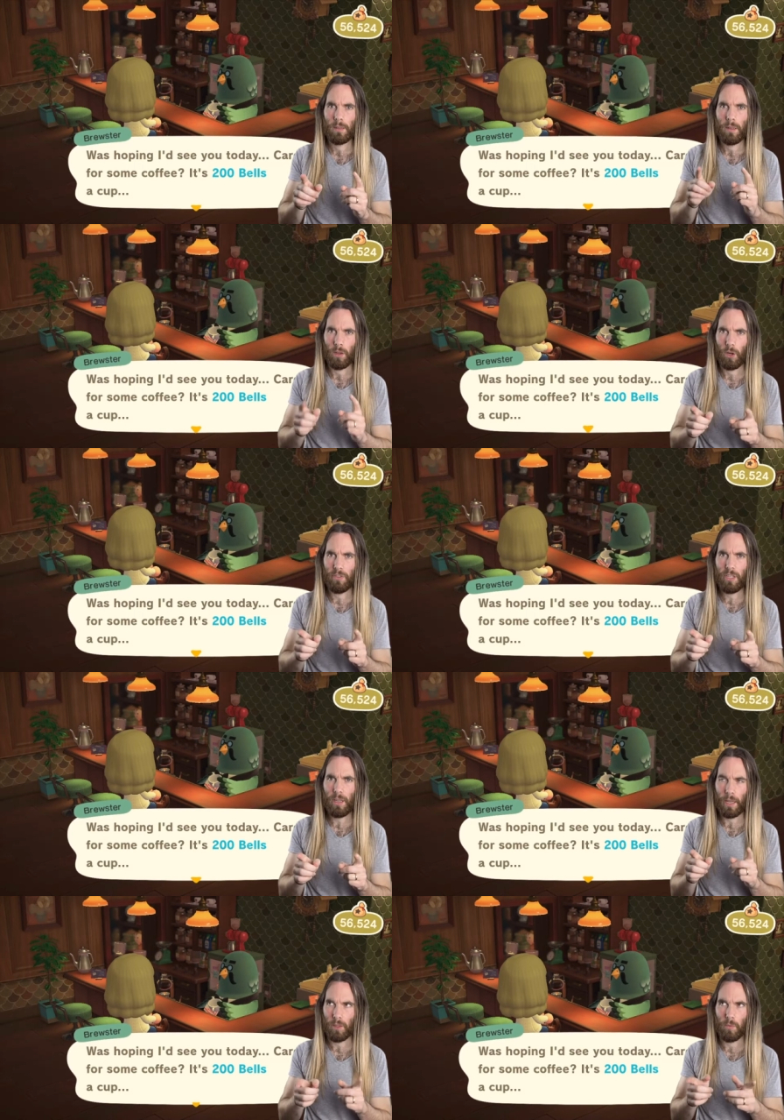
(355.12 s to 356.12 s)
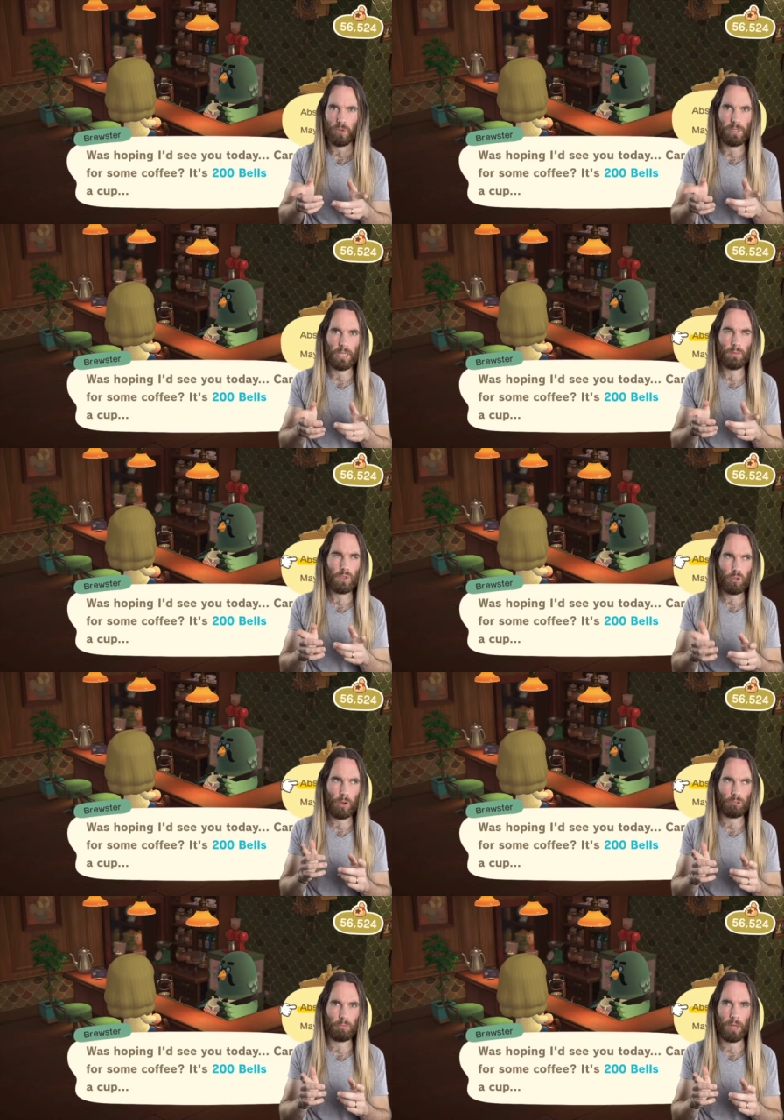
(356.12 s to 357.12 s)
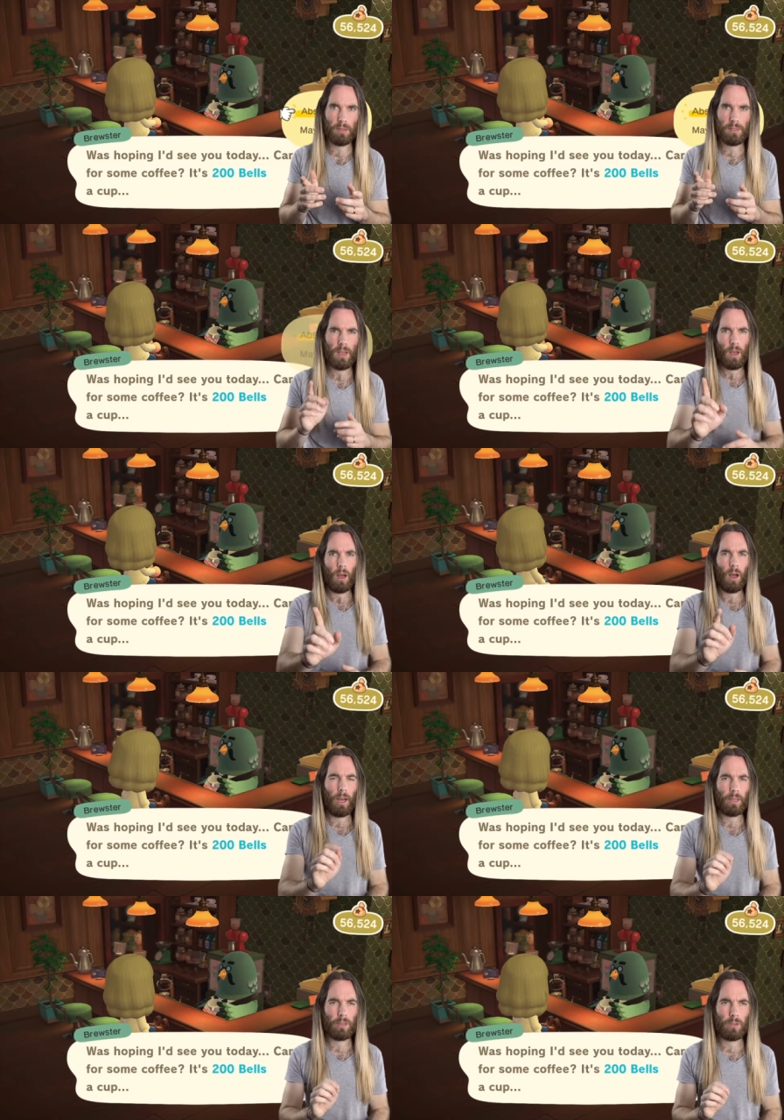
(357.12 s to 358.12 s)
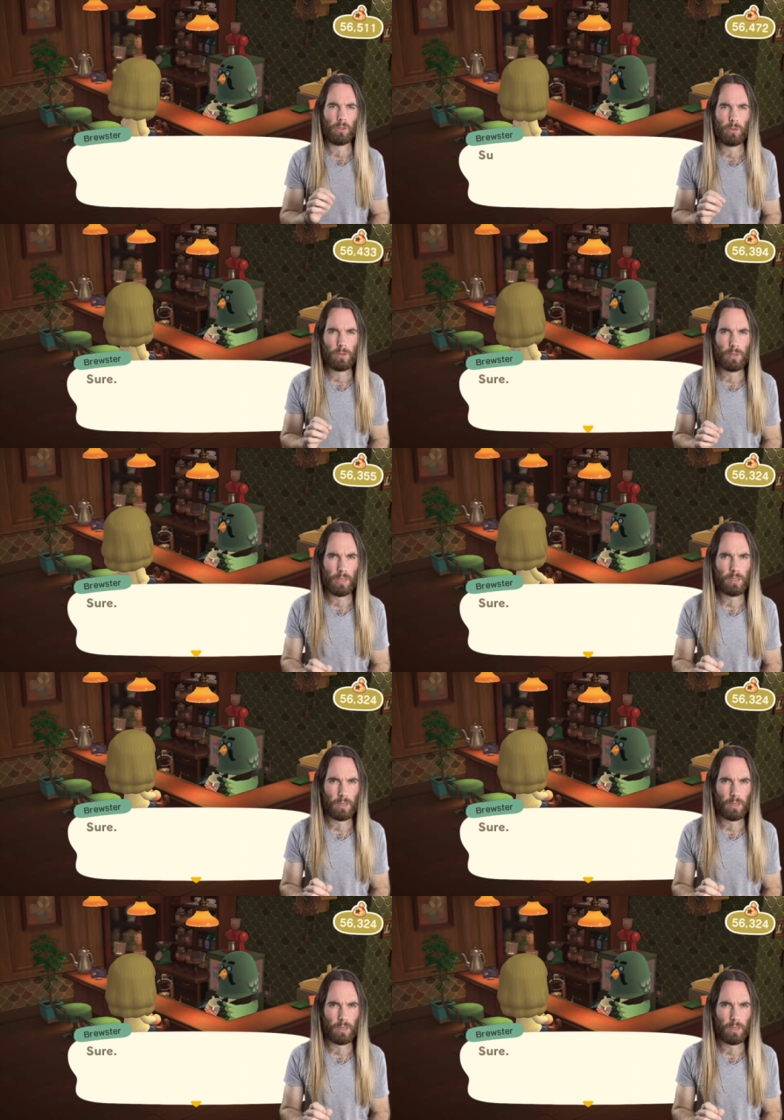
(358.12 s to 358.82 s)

A coffee at the museum, 200 bells, I can use this